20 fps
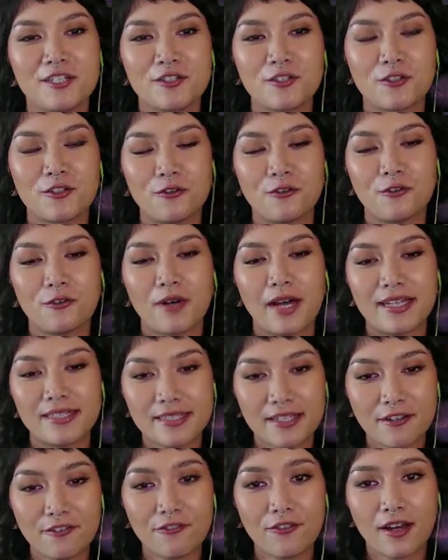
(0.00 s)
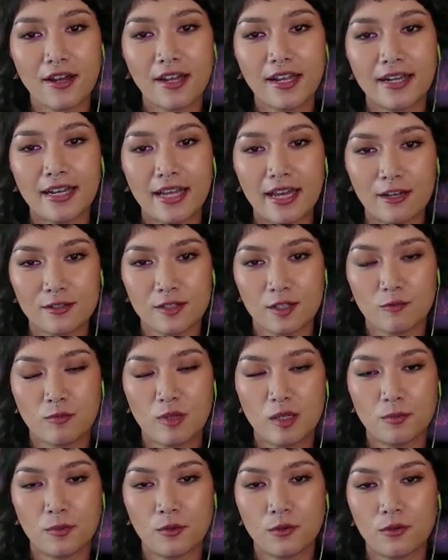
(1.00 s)
to identify and house young
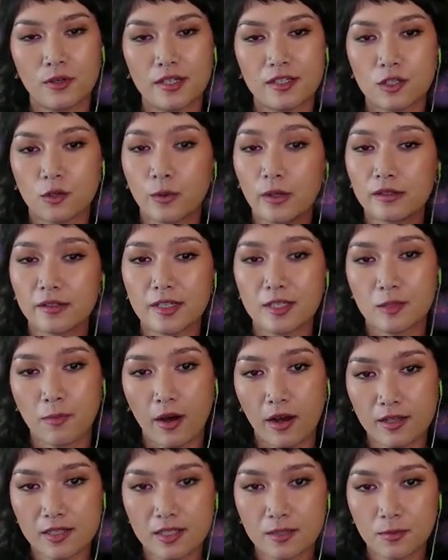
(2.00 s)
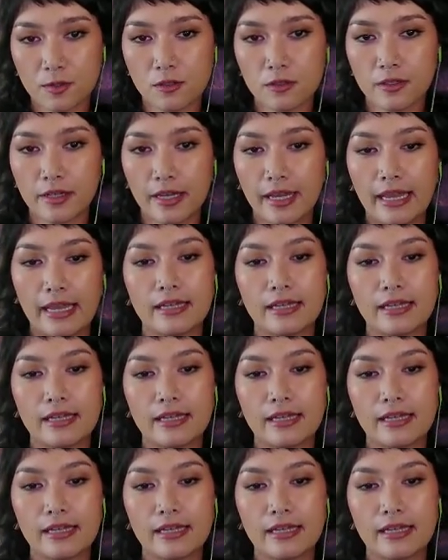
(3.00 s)
people as quickly as possible